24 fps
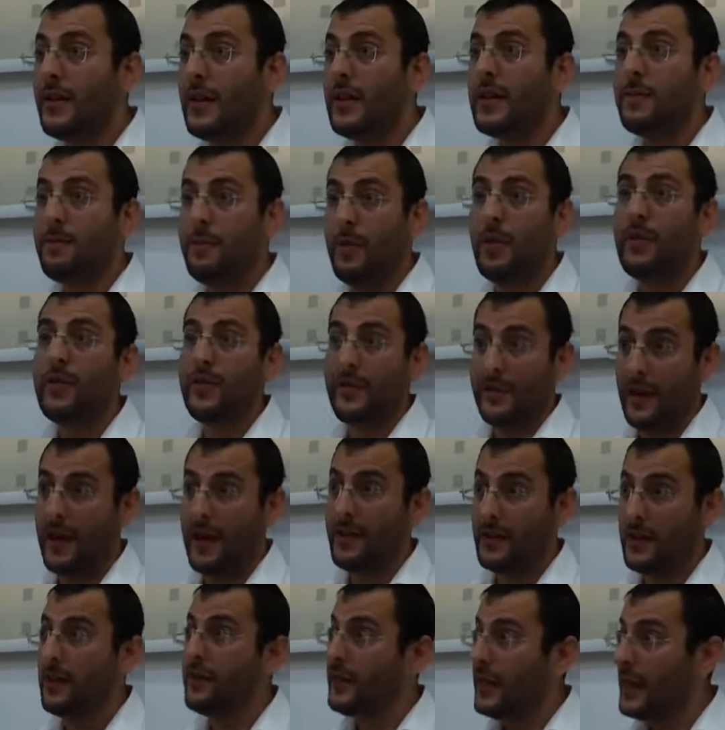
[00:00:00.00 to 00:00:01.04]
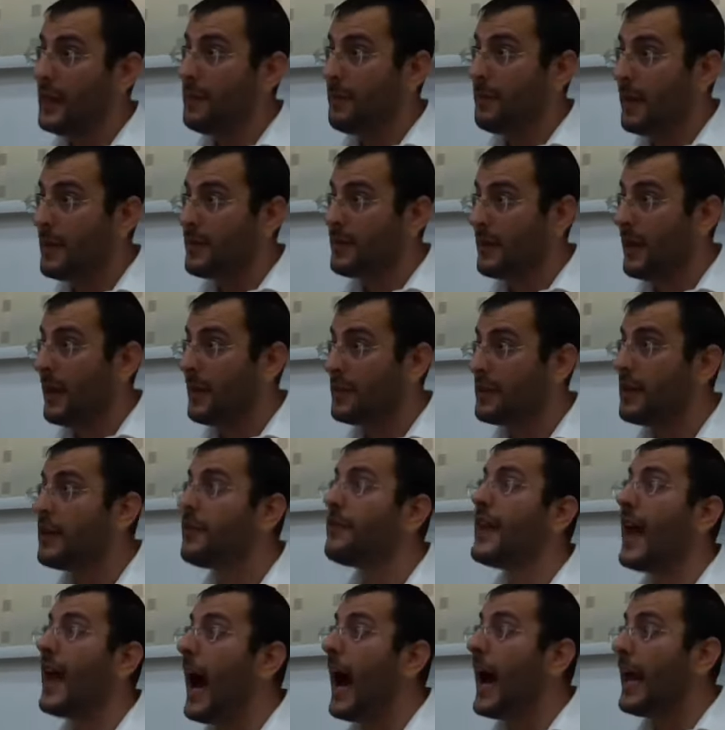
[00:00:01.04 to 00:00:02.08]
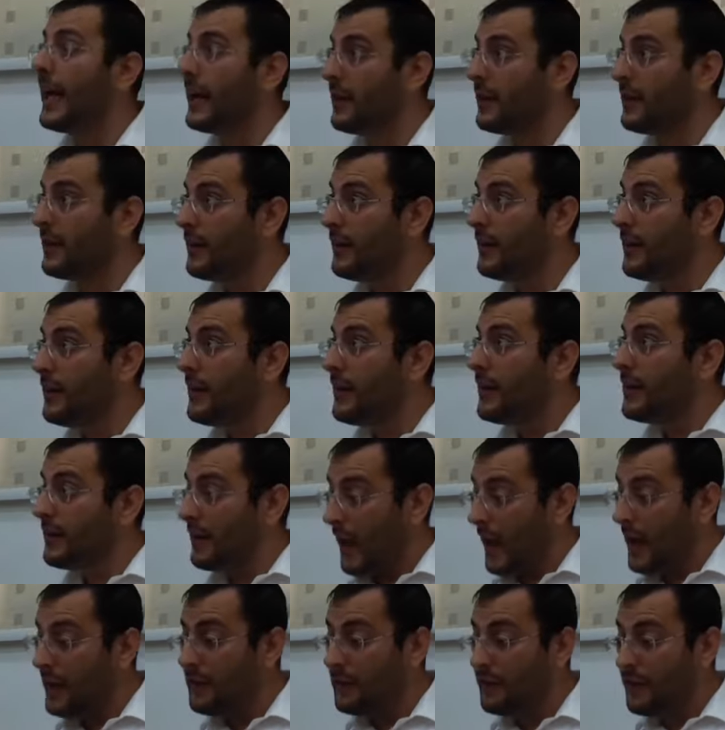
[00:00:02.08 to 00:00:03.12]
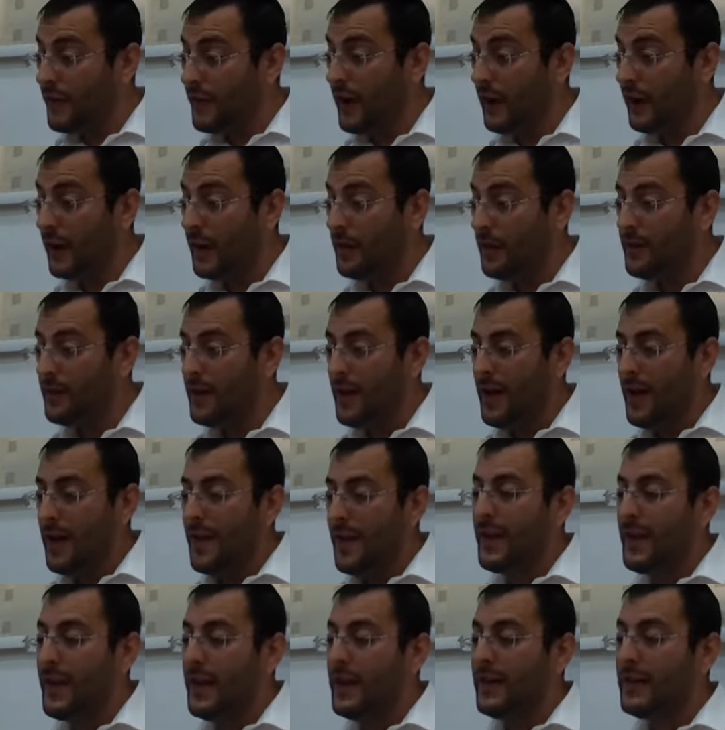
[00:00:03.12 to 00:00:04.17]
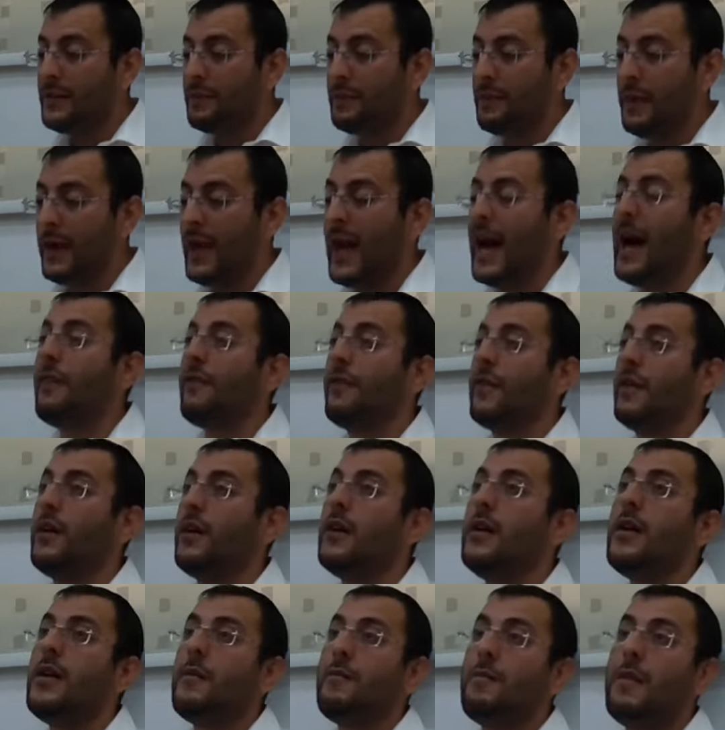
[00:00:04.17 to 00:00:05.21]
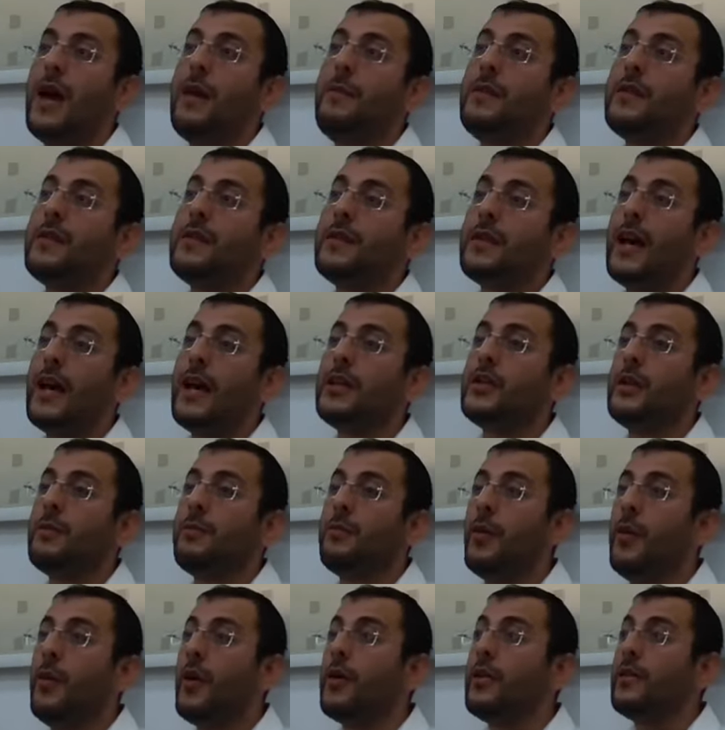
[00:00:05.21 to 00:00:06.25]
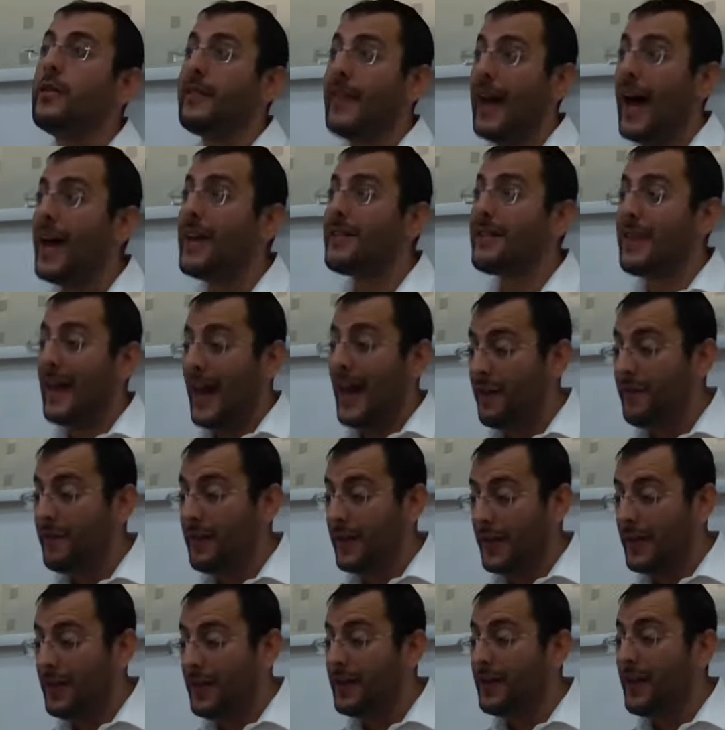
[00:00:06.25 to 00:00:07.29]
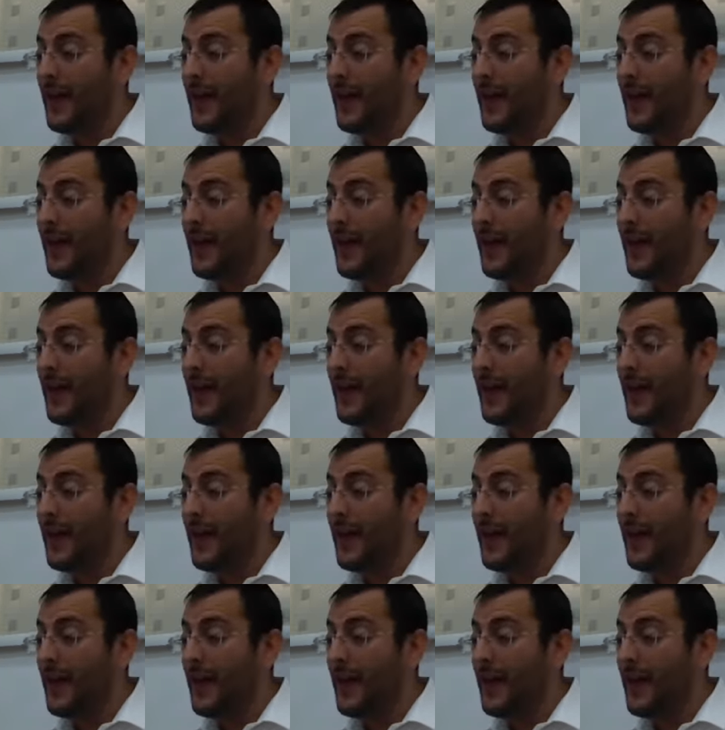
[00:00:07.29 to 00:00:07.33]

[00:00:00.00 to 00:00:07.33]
this bore started off deeper. It started off nine, nine tfachim, and is behavla. Maybe such a bore does have in